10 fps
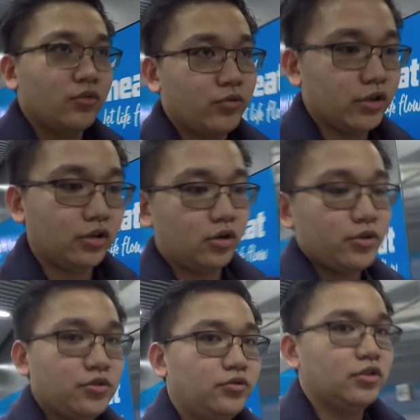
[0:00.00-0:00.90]
we are
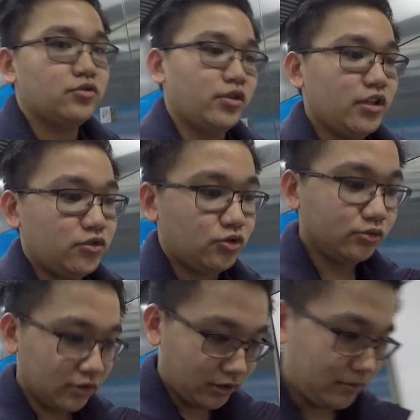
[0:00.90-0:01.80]
going to the train
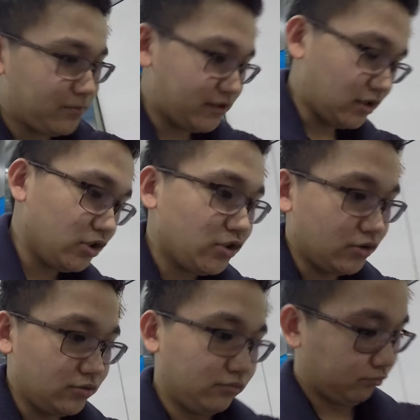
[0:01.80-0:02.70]
Joondalup
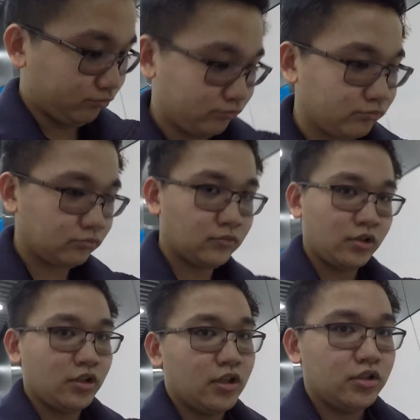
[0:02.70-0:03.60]
station.
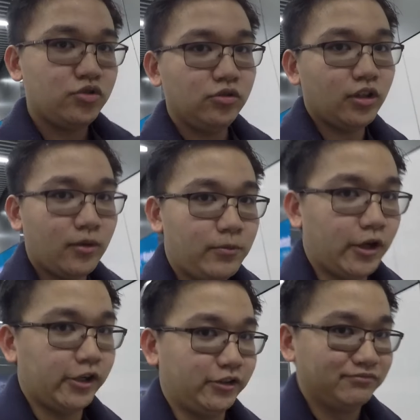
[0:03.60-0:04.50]
Joondalup
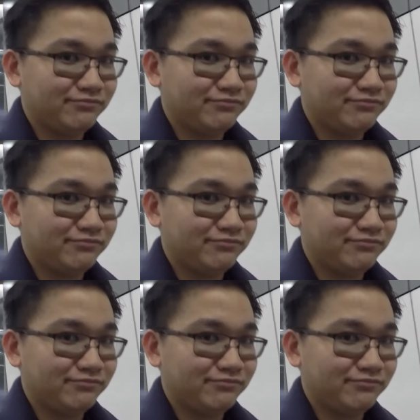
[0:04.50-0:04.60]
line.